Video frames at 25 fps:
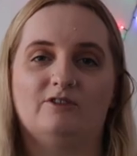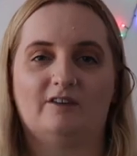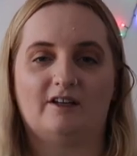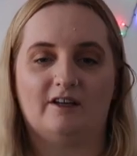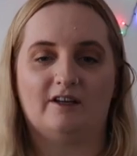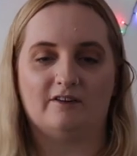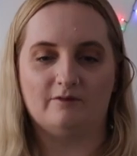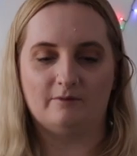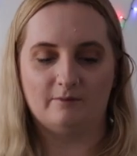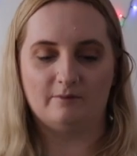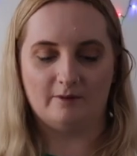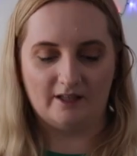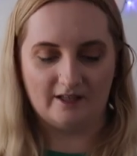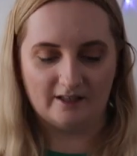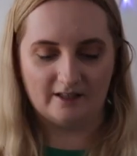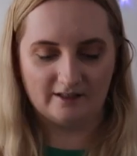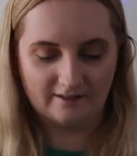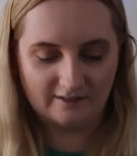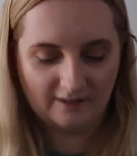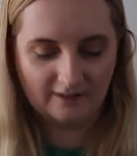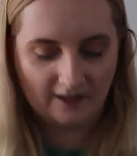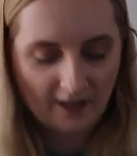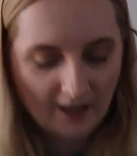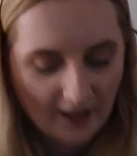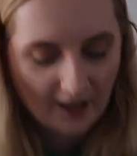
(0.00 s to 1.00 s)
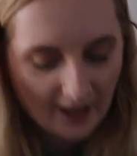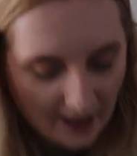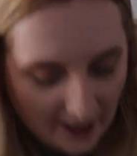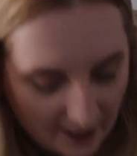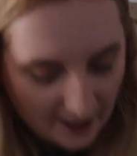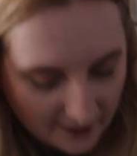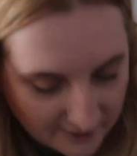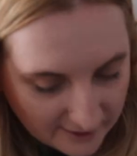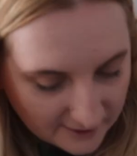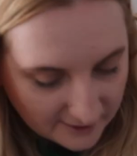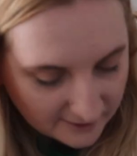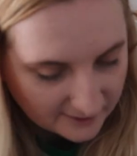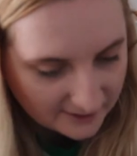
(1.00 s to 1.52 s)
for giving me this.
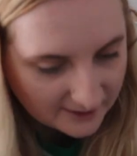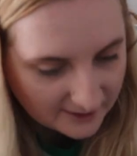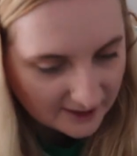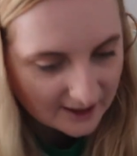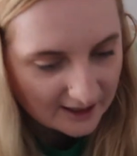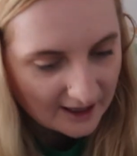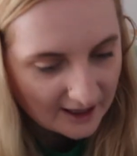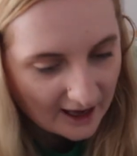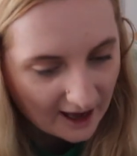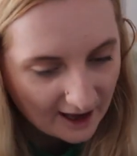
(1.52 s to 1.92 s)
And they